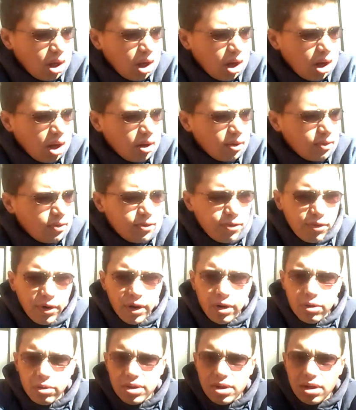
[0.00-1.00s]
of
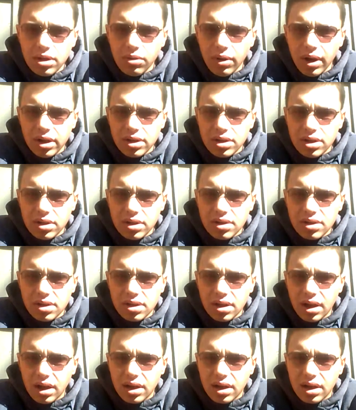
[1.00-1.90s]
frequency ranges,